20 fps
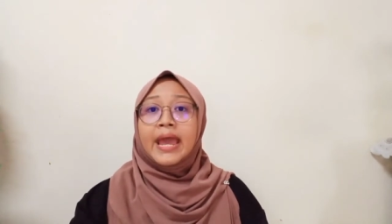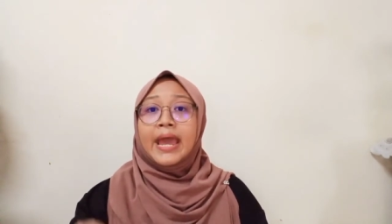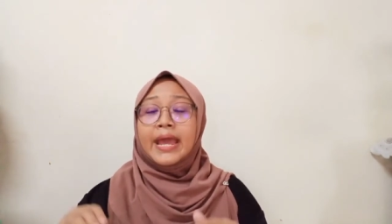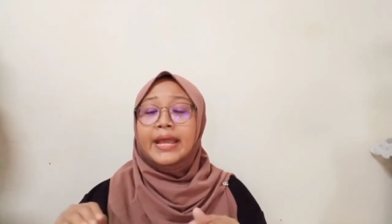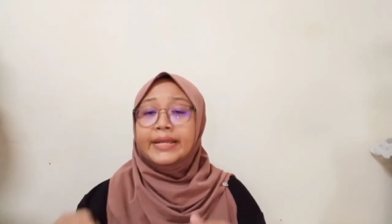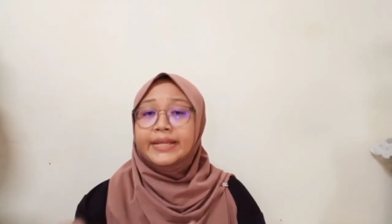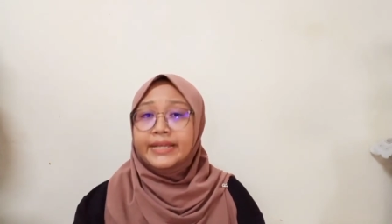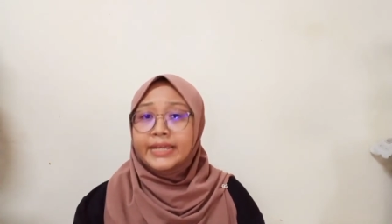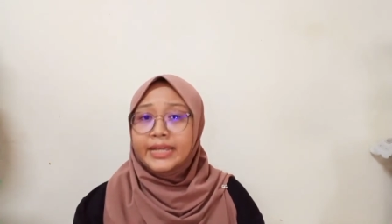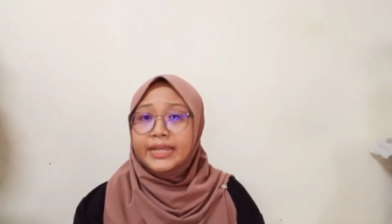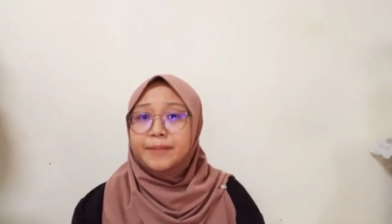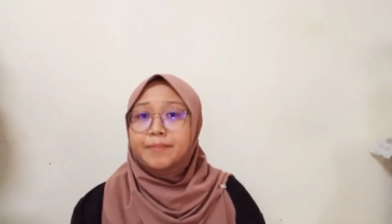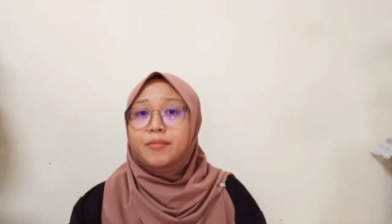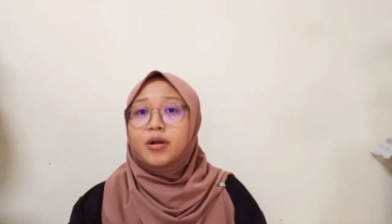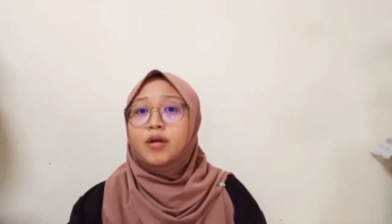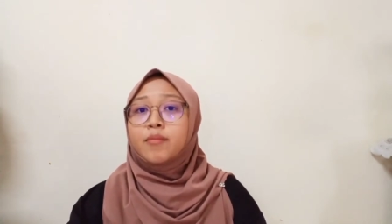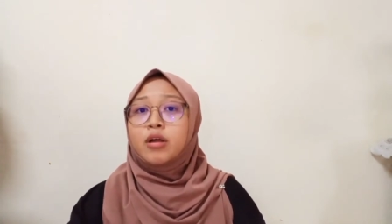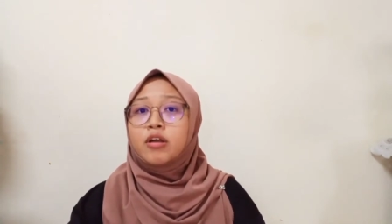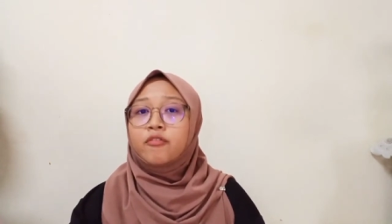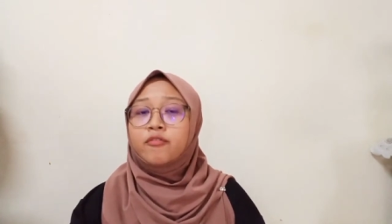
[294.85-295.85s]
and keep
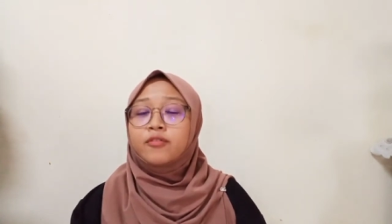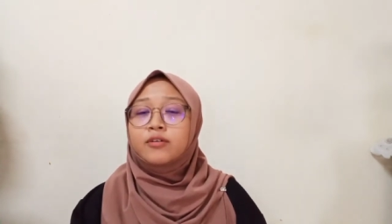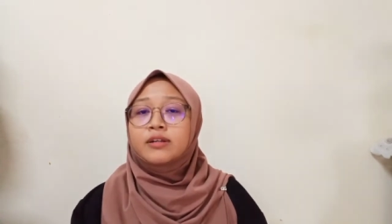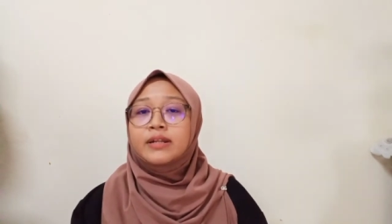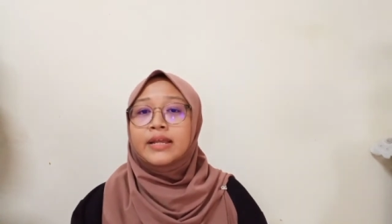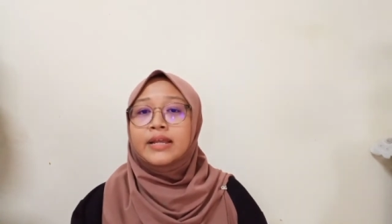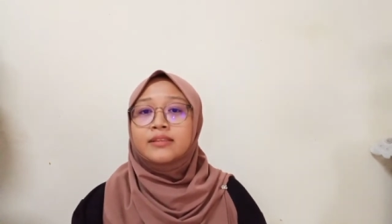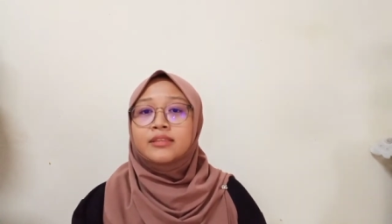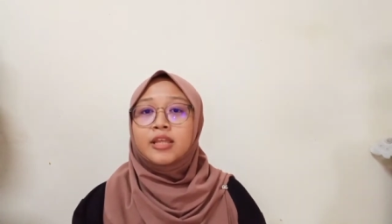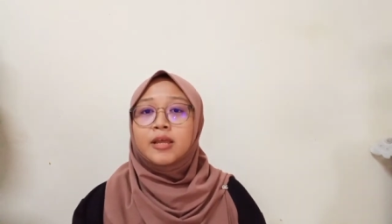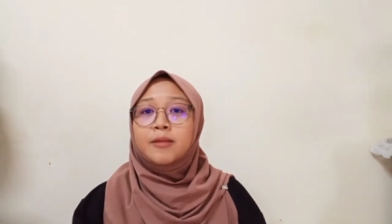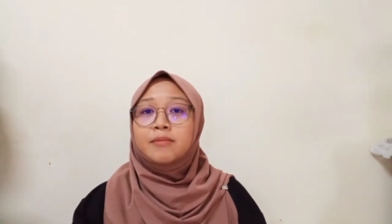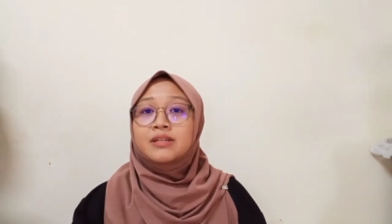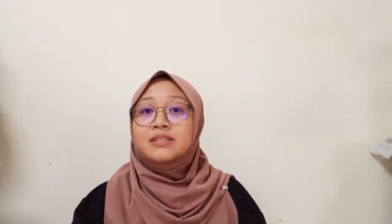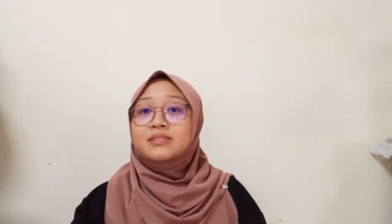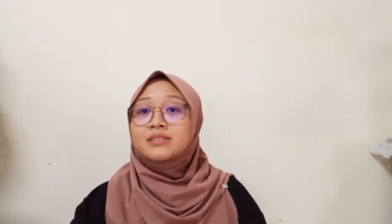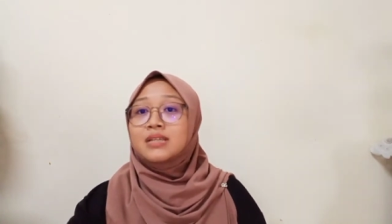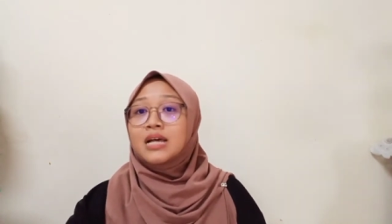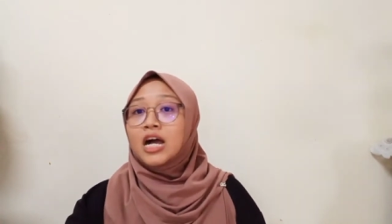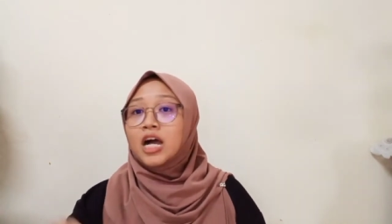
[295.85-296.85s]
mobile phone and
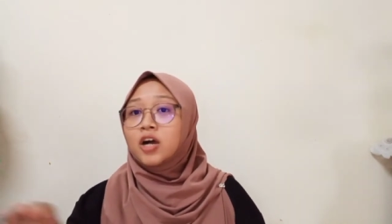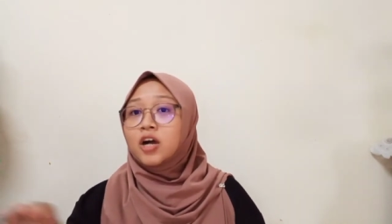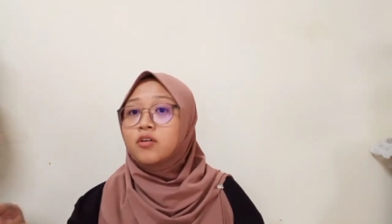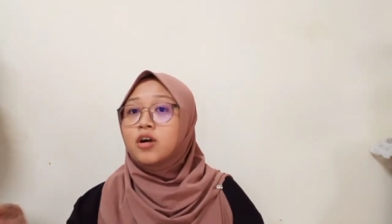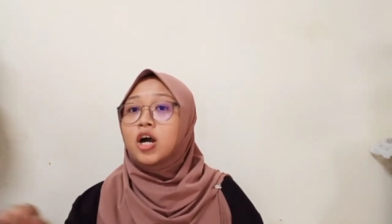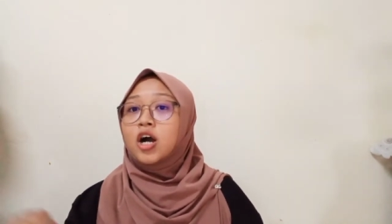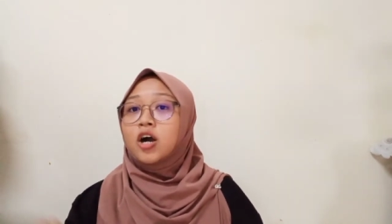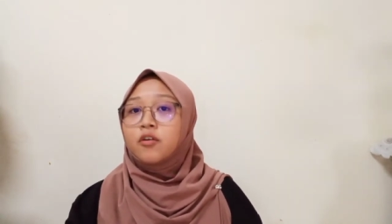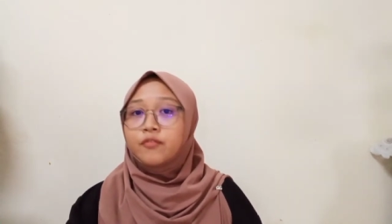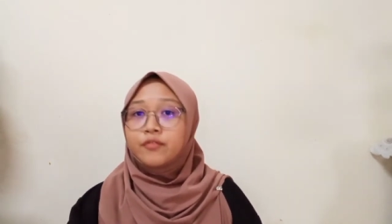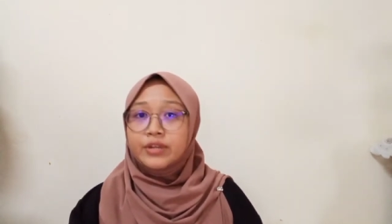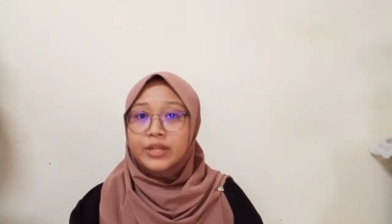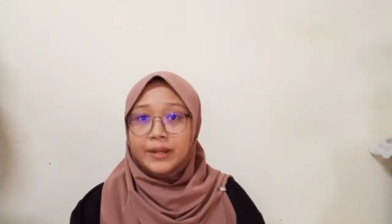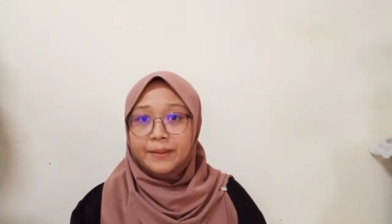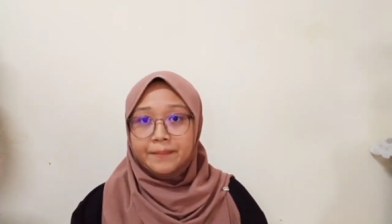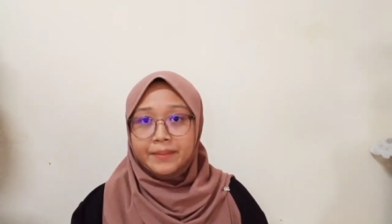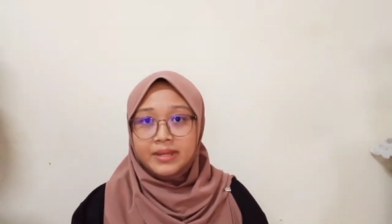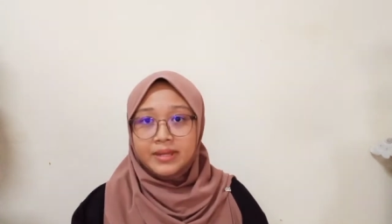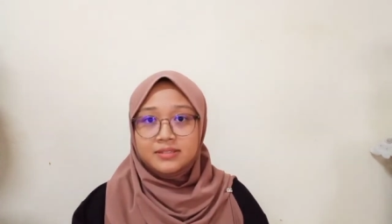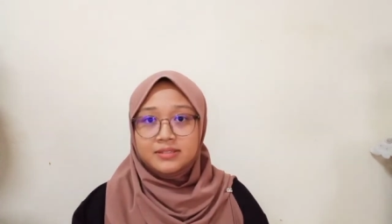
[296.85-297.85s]
tablets out of
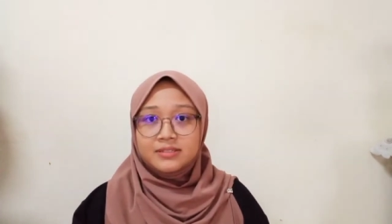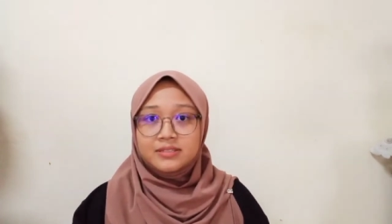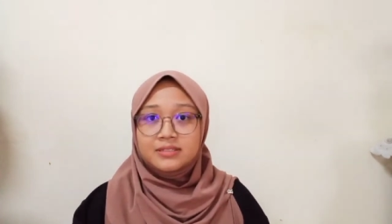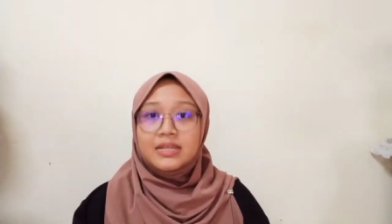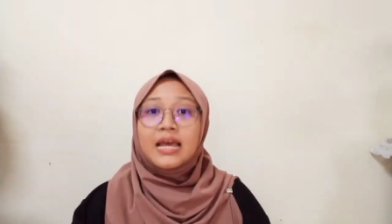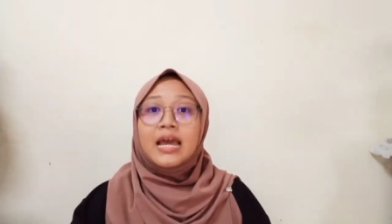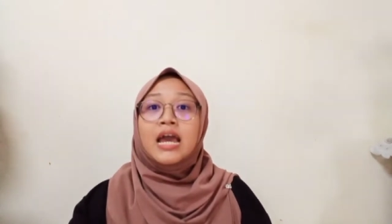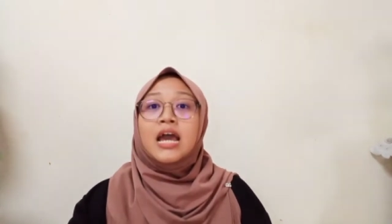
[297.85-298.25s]
their beds.